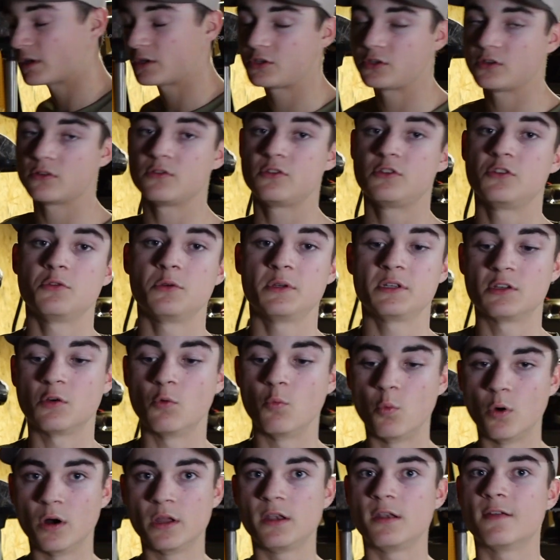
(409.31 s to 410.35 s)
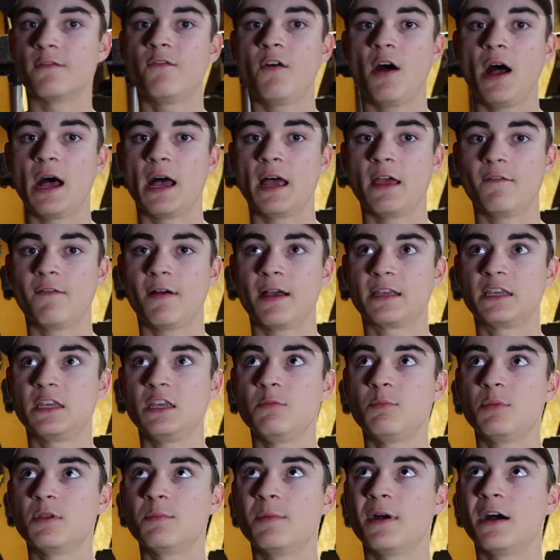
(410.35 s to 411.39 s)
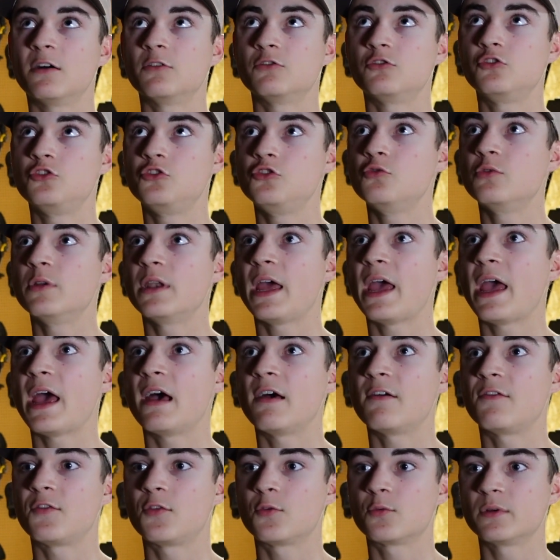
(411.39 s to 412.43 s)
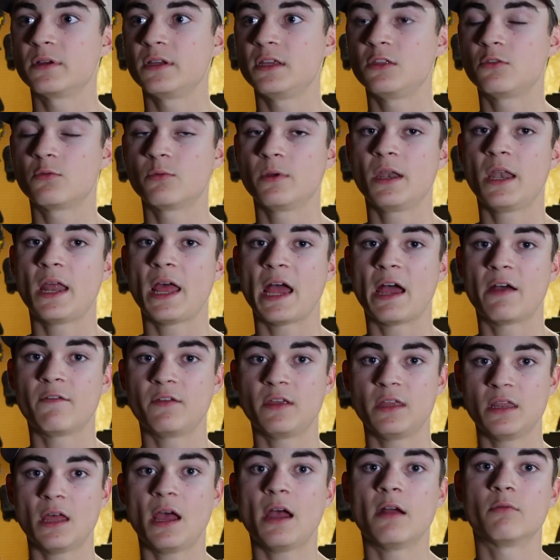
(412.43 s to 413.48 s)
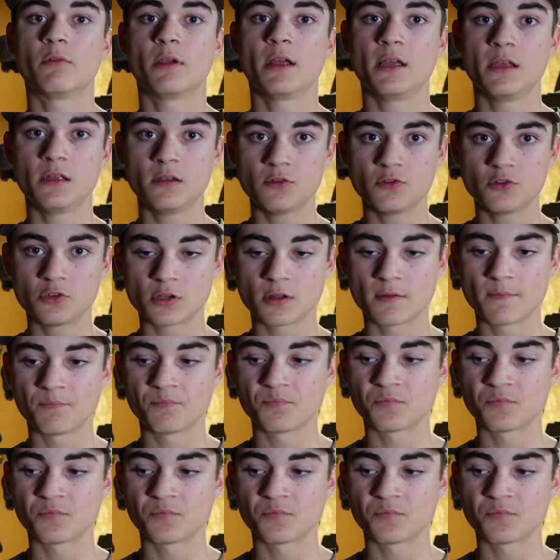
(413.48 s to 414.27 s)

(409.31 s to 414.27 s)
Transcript: showed you, is a 1 to 5. I keep it about 2.5, 3, 3.5, in that range.